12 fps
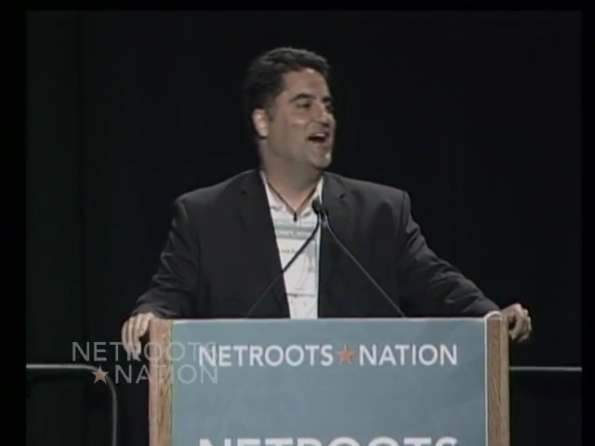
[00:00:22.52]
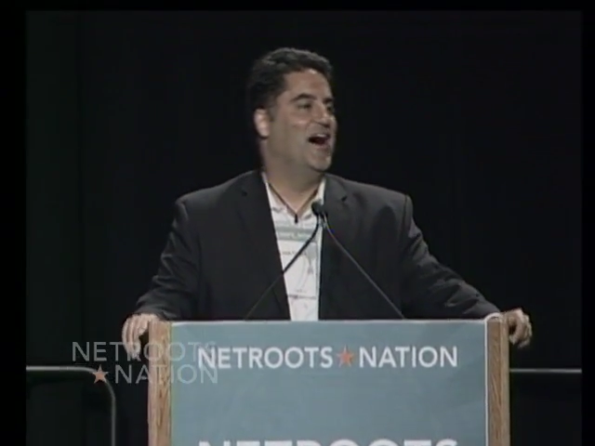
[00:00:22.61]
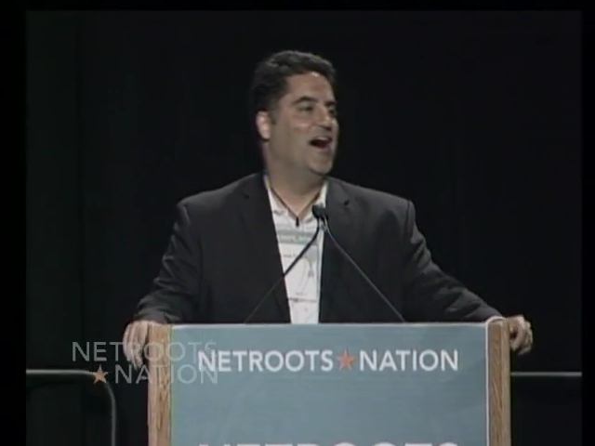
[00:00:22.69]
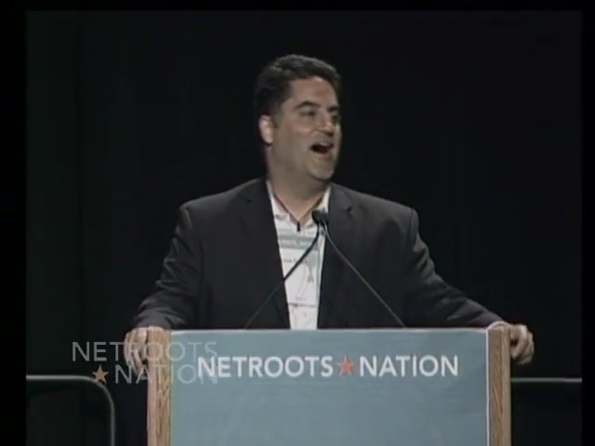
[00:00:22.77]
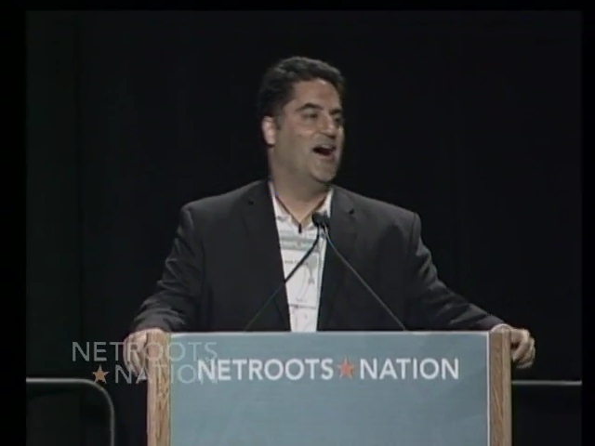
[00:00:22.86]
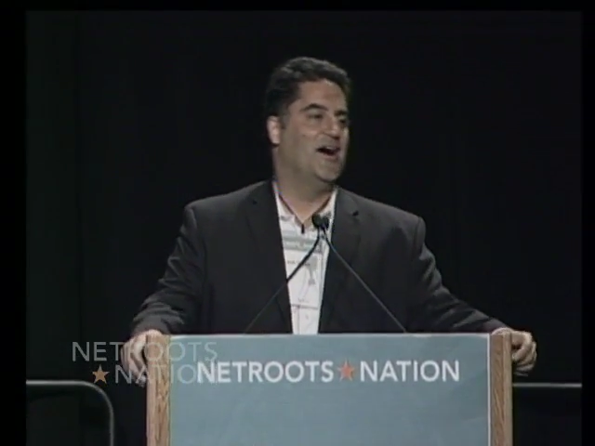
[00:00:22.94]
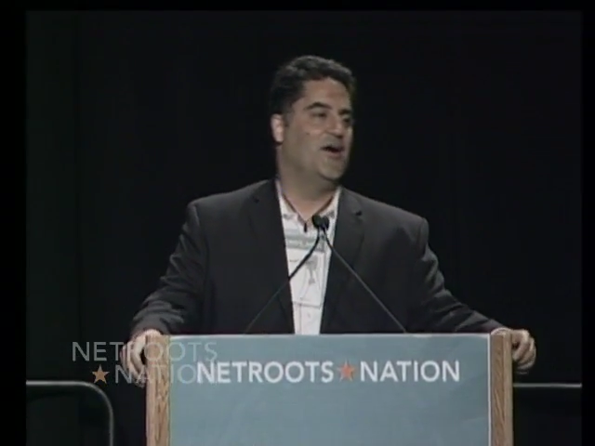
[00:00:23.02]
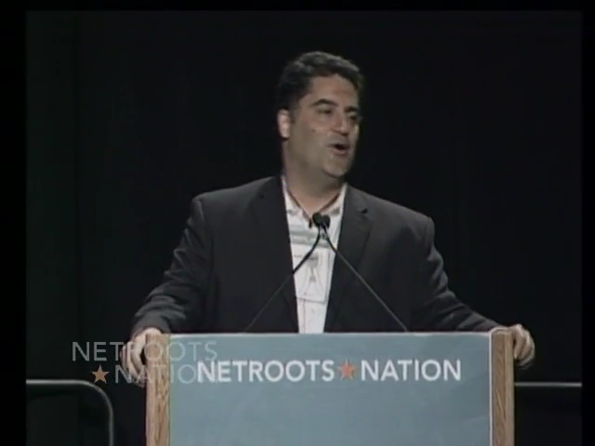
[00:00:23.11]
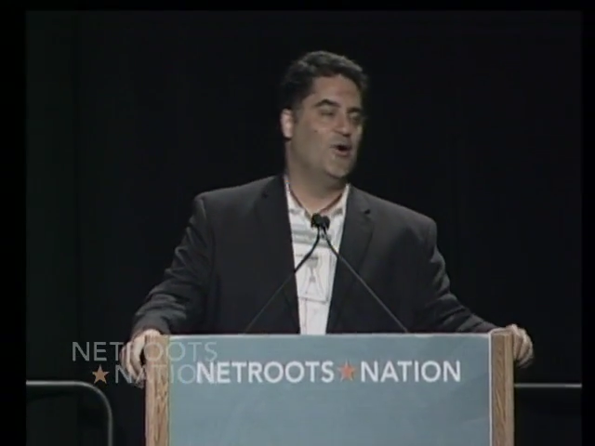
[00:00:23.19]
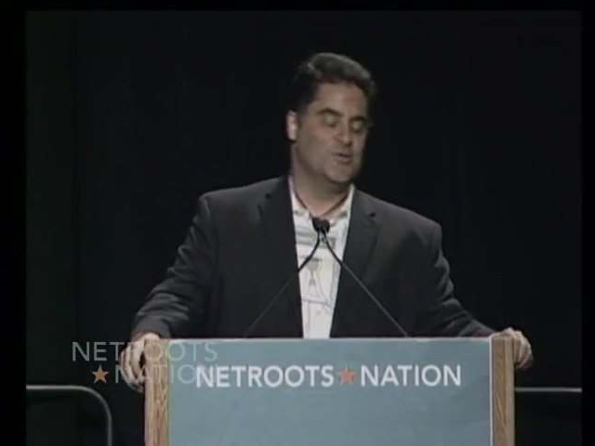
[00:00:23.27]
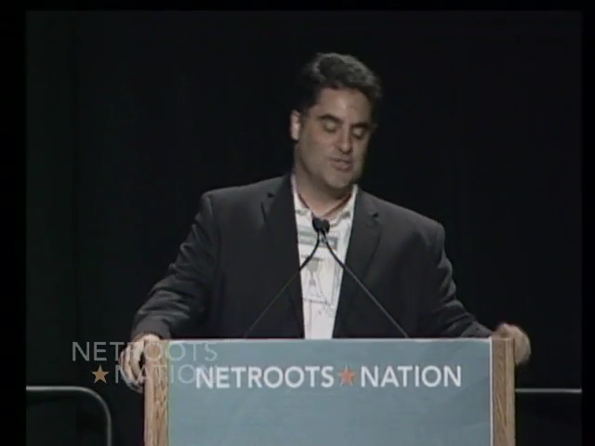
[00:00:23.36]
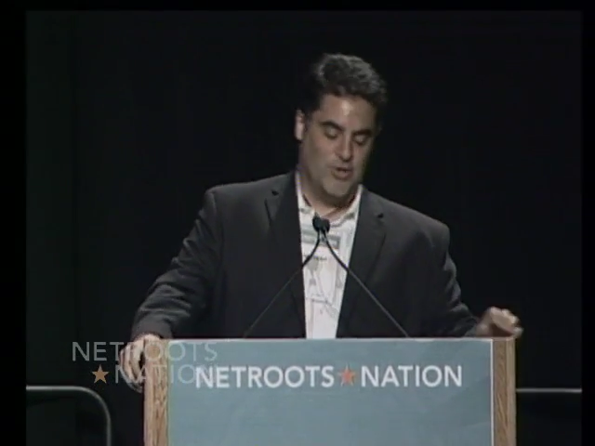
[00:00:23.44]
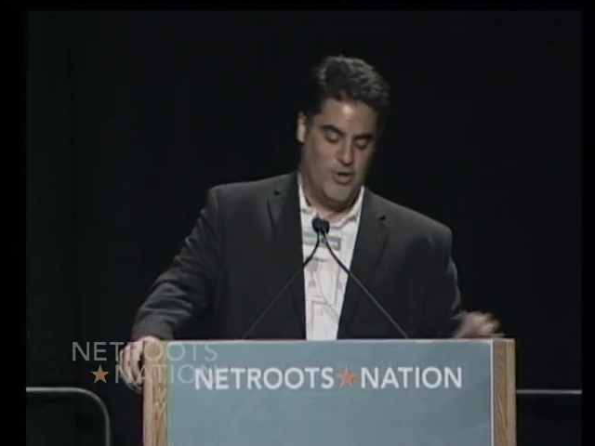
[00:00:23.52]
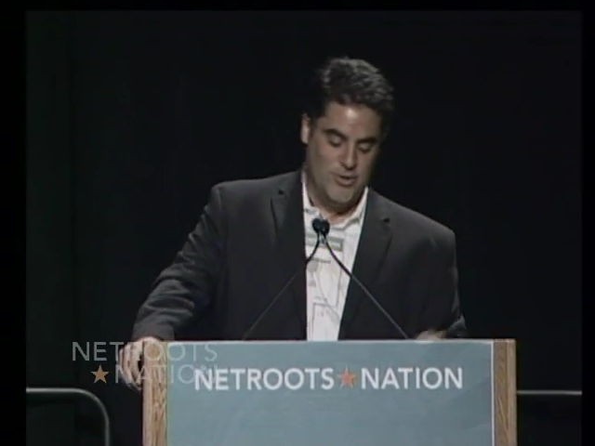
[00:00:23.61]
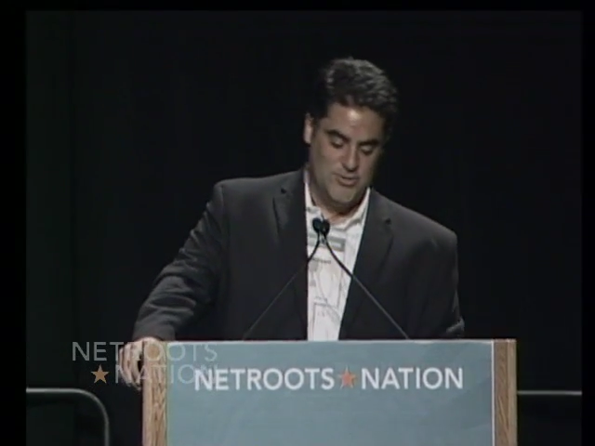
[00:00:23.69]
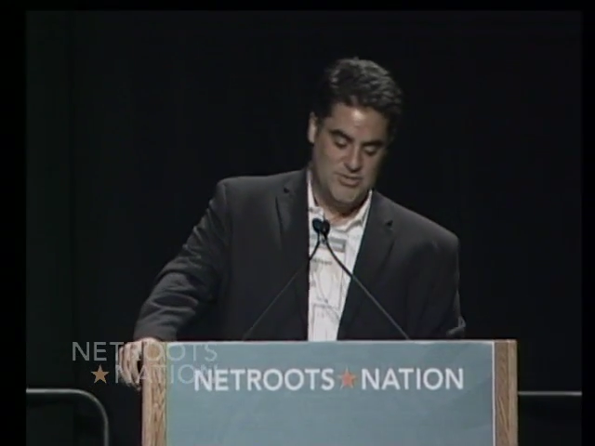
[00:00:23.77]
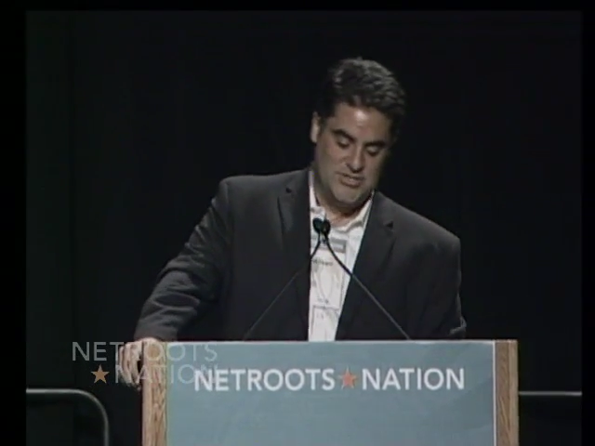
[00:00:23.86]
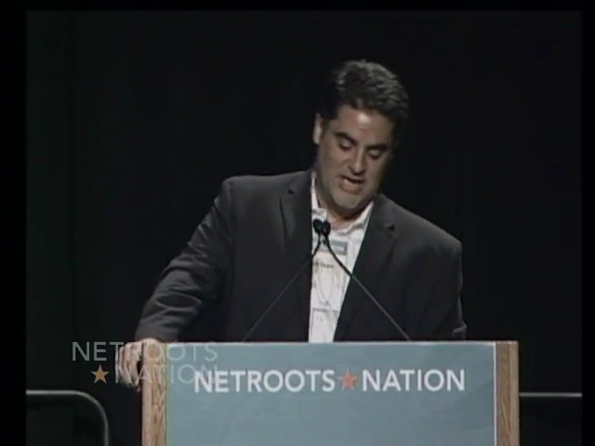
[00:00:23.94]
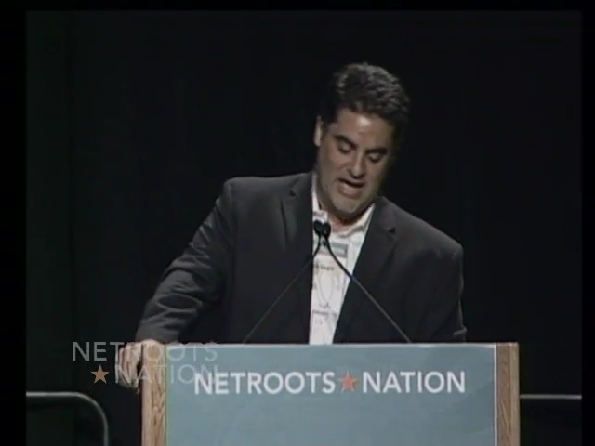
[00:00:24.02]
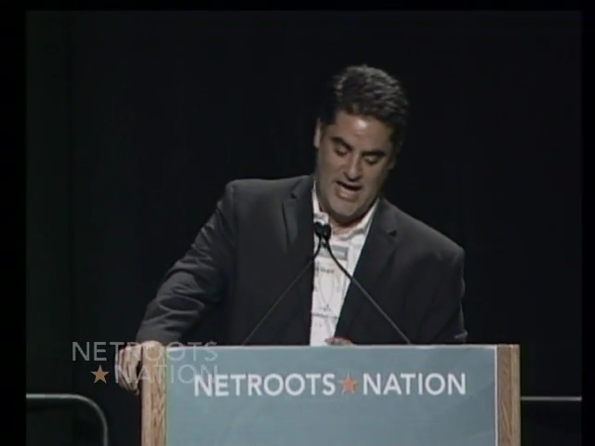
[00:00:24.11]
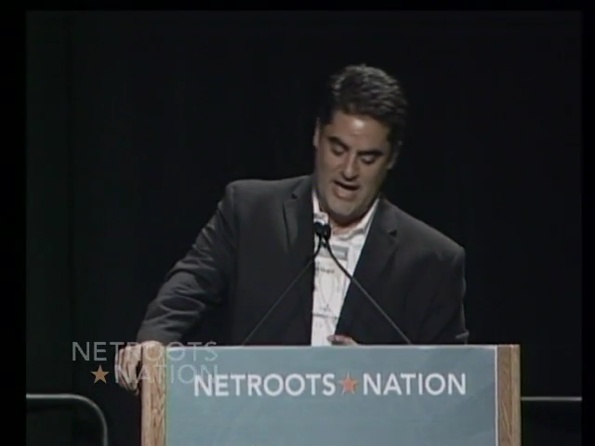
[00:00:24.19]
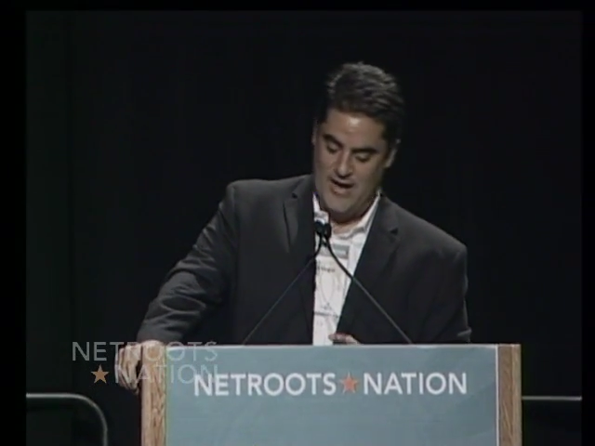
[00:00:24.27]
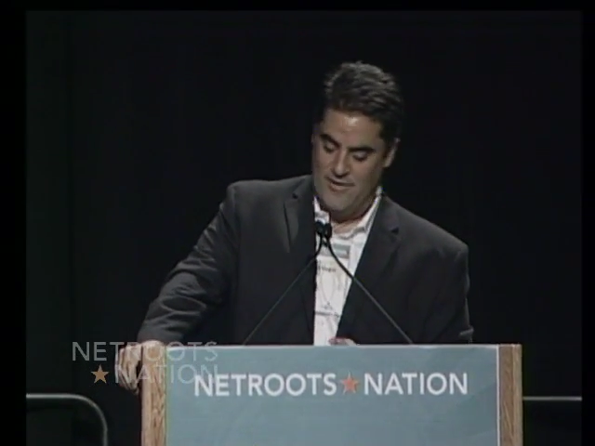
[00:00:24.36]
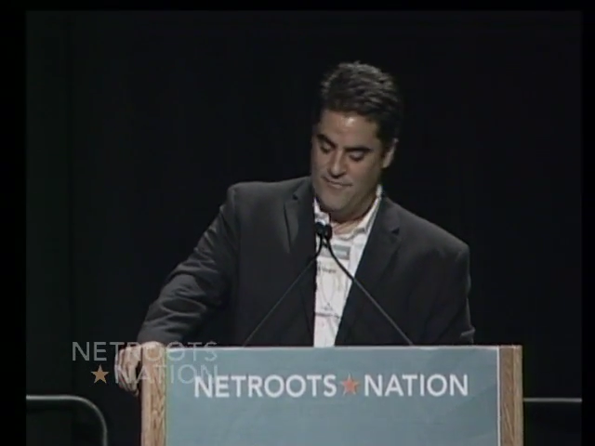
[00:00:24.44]
Also host
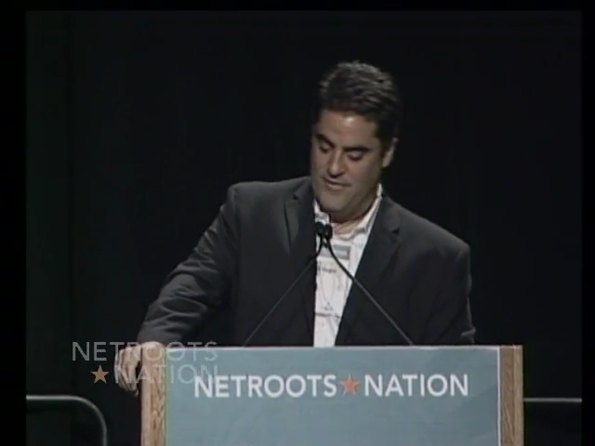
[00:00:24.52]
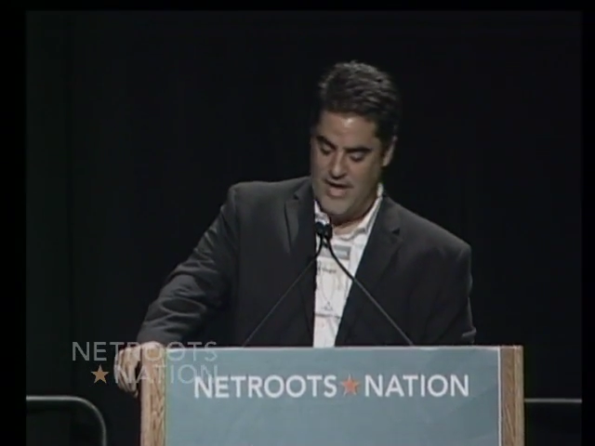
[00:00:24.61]
of